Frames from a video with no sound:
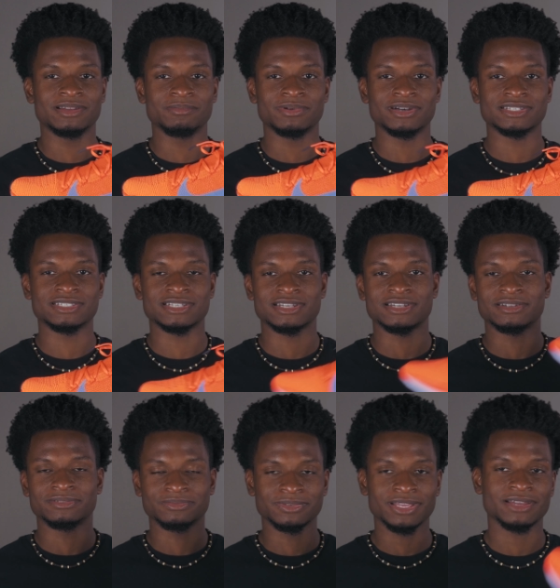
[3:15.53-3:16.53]
But uh,
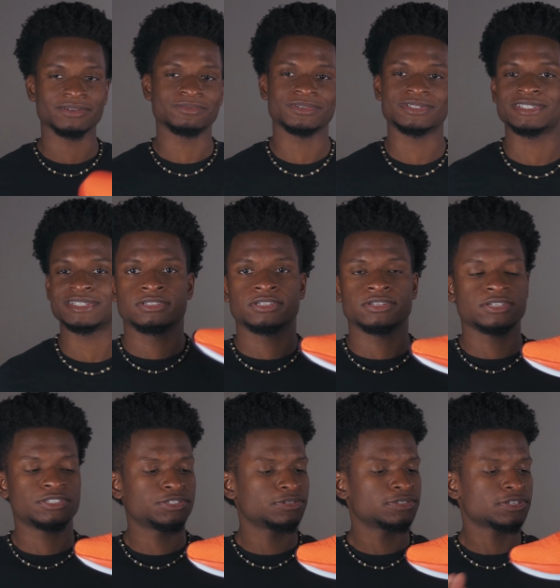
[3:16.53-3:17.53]
yeah, we'll see. So the
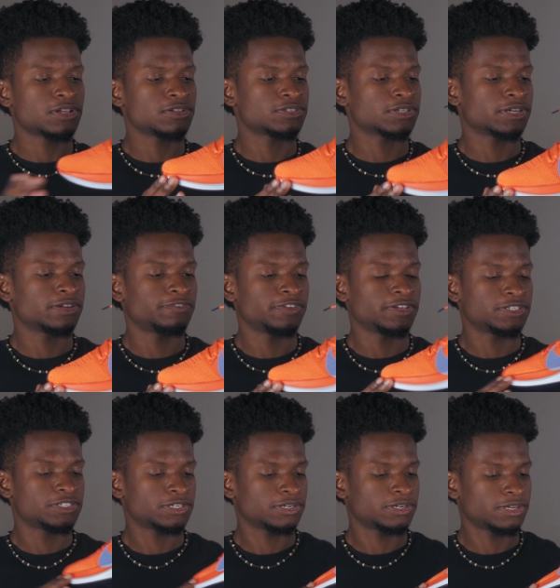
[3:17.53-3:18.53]
shoe is also going to
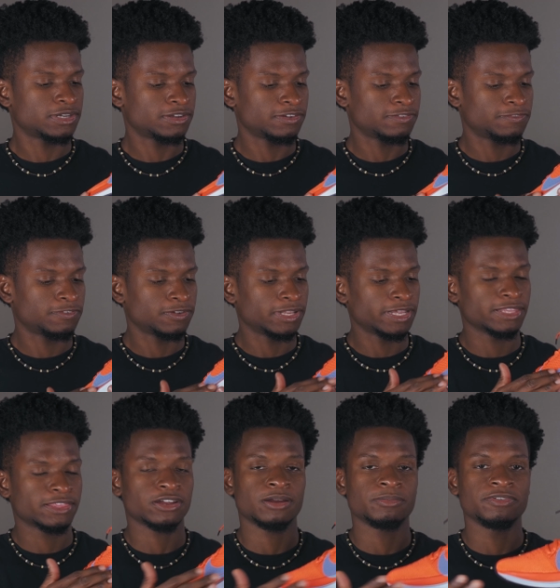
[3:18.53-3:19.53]
feature uh,
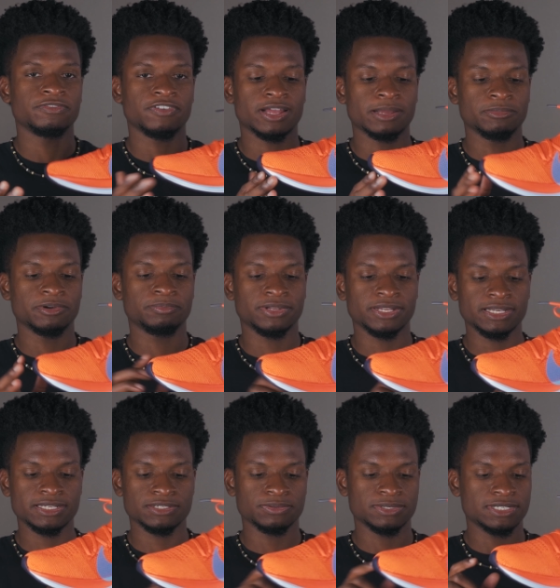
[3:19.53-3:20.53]
full-length carbon fiber
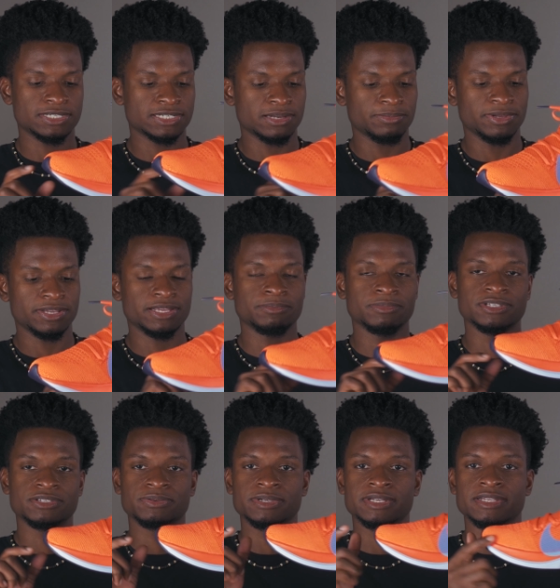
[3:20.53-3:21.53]
plates, which is going to be in
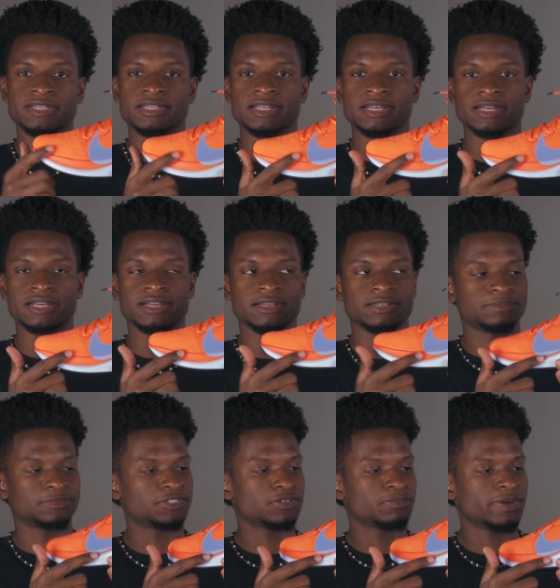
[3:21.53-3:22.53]
between the
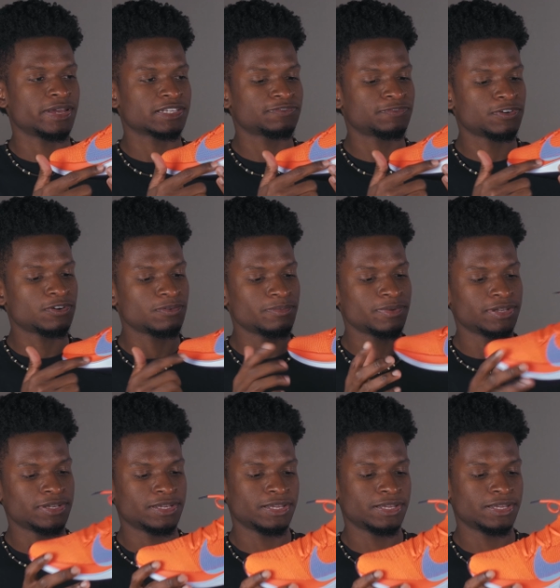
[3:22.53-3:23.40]
Zoom X foam,